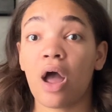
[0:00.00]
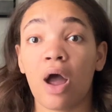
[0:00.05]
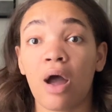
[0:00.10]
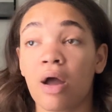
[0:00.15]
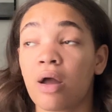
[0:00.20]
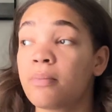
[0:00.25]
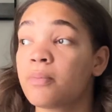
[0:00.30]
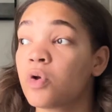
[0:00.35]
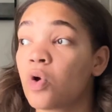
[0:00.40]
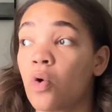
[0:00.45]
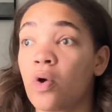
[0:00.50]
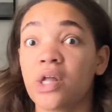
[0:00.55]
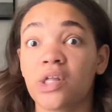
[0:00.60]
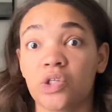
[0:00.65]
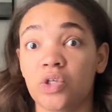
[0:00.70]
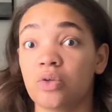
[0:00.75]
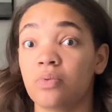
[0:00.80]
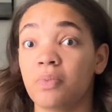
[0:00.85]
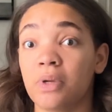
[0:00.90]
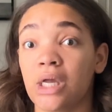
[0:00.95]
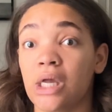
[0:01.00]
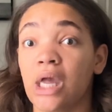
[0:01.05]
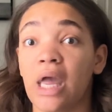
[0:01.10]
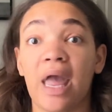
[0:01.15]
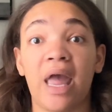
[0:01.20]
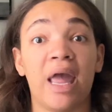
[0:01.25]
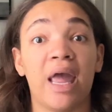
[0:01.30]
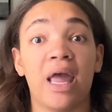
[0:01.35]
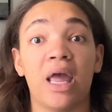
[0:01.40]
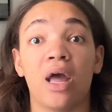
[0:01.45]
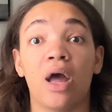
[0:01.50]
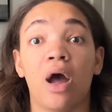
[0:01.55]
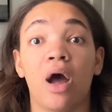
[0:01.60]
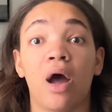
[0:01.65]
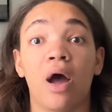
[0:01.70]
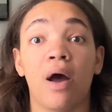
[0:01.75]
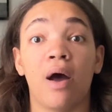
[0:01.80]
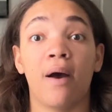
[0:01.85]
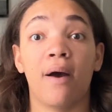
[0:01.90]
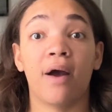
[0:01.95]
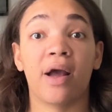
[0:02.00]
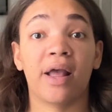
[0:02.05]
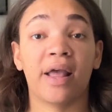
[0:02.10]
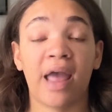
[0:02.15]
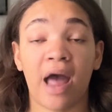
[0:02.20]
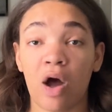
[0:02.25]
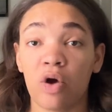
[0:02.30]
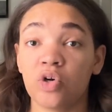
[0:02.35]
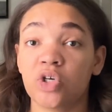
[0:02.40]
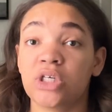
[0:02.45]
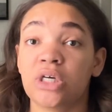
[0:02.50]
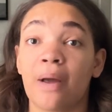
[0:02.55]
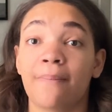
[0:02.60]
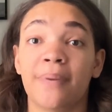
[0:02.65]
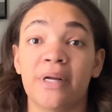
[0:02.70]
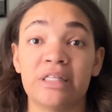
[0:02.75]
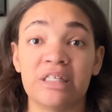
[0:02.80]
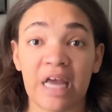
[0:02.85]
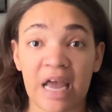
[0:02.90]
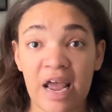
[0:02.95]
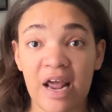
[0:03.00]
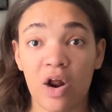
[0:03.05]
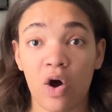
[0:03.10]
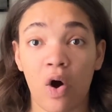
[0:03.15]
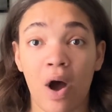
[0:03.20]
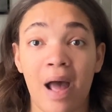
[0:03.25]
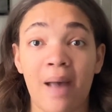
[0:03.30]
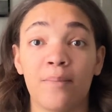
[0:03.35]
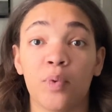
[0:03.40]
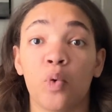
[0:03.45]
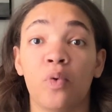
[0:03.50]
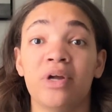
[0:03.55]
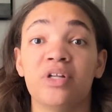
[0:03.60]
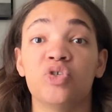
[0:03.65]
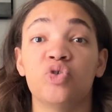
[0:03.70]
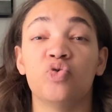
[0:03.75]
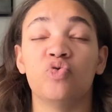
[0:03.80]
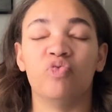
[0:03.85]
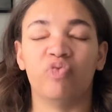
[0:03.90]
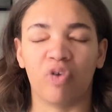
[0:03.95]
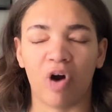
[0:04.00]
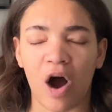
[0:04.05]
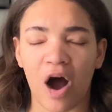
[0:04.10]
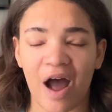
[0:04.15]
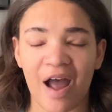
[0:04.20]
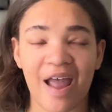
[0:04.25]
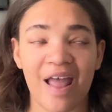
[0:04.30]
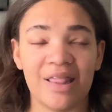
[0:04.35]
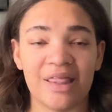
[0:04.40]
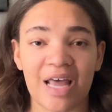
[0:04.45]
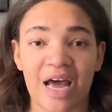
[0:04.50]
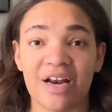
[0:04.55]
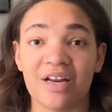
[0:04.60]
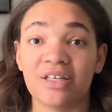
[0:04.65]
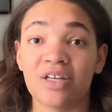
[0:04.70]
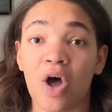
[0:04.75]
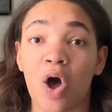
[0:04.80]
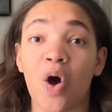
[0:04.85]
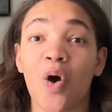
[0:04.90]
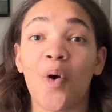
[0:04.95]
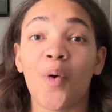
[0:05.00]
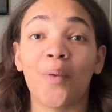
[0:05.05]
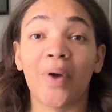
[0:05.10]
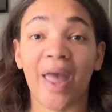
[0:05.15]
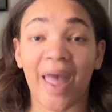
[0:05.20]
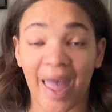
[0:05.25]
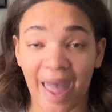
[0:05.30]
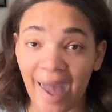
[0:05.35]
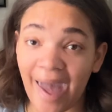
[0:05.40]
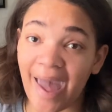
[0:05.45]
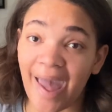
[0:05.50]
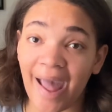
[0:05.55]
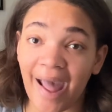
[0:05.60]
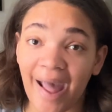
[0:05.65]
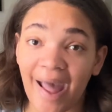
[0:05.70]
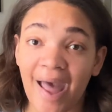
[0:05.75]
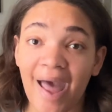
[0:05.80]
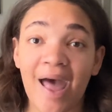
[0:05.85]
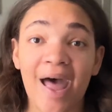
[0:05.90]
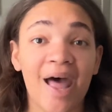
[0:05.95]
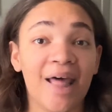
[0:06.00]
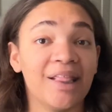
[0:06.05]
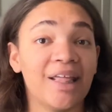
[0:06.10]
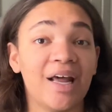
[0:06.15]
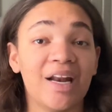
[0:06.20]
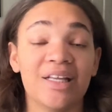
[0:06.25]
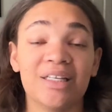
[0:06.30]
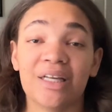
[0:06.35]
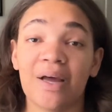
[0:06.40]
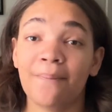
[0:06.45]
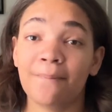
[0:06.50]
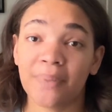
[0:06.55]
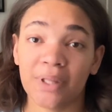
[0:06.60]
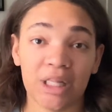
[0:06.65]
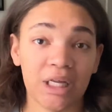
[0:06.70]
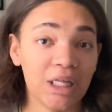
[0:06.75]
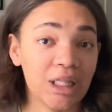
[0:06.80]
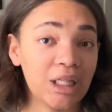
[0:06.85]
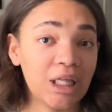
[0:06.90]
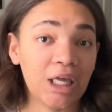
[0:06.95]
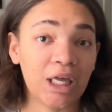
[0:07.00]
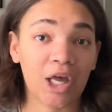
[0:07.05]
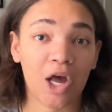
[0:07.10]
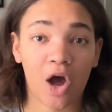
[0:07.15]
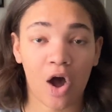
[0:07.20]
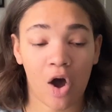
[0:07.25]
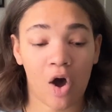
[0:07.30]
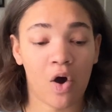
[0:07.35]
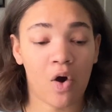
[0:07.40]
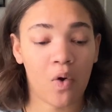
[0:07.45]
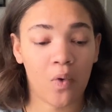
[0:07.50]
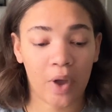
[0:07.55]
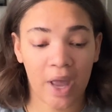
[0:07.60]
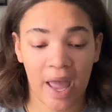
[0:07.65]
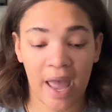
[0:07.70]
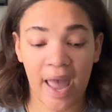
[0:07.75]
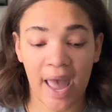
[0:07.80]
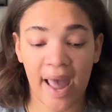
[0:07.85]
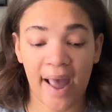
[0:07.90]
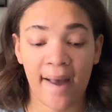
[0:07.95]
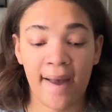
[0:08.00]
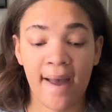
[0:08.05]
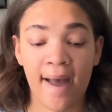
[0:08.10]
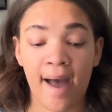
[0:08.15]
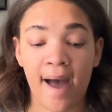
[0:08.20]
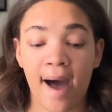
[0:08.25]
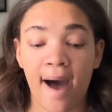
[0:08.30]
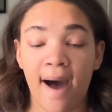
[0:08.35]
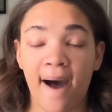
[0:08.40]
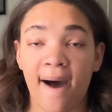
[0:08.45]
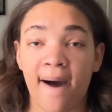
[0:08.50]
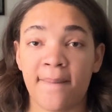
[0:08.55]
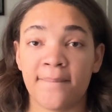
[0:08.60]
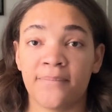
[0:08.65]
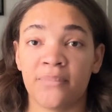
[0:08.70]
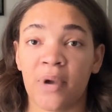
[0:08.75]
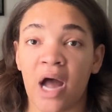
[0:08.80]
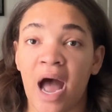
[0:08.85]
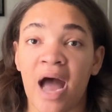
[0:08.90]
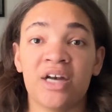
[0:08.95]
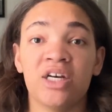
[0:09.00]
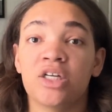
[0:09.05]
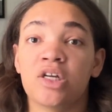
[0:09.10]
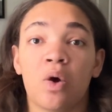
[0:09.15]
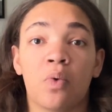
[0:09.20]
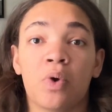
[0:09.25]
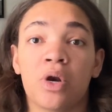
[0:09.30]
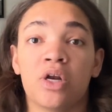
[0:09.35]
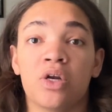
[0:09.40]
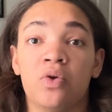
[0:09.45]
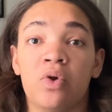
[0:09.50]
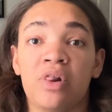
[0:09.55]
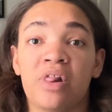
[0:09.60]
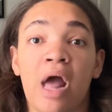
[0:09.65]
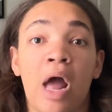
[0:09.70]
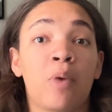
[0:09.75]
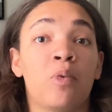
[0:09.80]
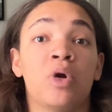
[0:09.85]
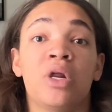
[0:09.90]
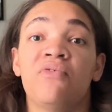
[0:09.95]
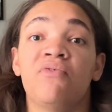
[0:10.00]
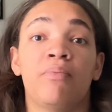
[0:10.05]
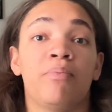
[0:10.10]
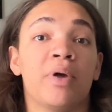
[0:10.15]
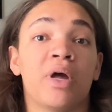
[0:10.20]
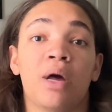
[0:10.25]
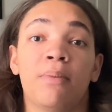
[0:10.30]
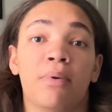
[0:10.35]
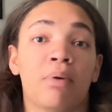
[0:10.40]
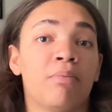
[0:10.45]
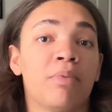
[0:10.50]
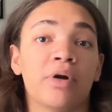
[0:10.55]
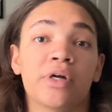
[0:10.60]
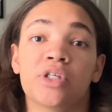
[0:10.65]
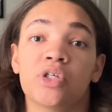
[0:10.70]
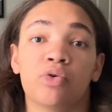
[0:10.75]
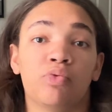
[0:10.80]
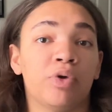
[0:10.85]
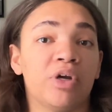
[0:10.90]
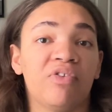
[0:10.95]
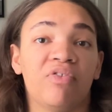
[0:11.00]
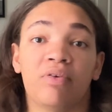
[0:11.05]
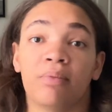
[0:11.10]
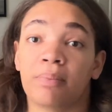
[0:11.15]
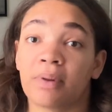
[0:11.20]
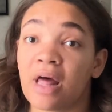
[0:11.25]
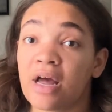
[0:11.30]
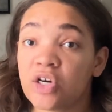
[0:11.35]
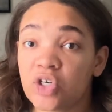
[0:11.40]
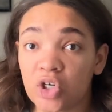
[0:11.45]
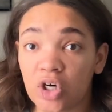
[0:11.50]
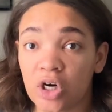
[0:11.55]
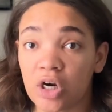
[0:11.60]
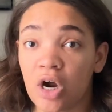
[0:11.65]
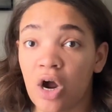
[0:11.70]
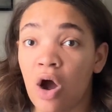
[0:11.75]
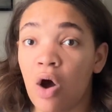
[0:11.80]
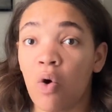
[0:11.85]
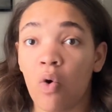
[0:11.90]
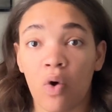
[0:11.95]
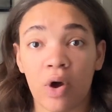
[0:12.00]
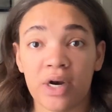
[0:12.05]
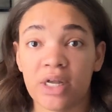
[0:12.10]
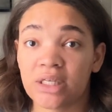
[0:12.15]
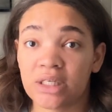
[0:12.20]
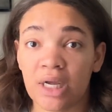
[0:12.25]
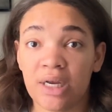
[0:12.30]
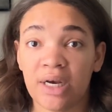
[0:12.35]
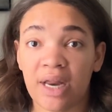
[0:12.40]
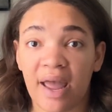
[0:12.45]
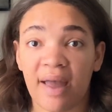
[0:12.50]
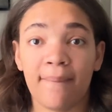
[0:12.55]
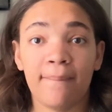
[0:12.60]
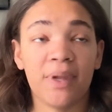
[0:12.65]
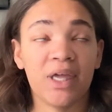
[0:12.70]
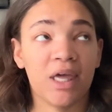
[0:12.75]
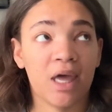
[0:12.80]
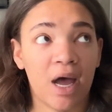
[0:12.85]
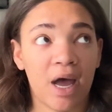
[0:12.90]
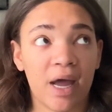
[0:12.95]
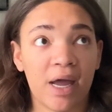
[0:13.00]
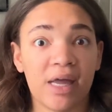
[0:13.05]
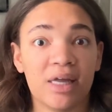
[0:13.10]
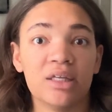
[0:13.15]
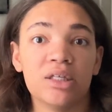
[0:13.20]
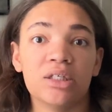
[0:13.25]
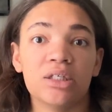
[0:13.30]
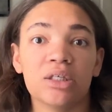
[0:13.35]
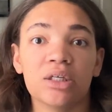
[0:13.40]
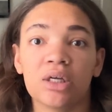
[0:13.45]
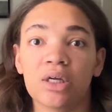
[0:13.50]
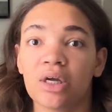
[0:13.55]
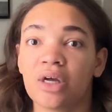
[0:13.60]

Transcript: I'm going to be a couch potato. I'm going to rot, and that is okay. That is completely okay. I just don't want to do, I won't even pick up a book to read for pleasure on a Sunday, because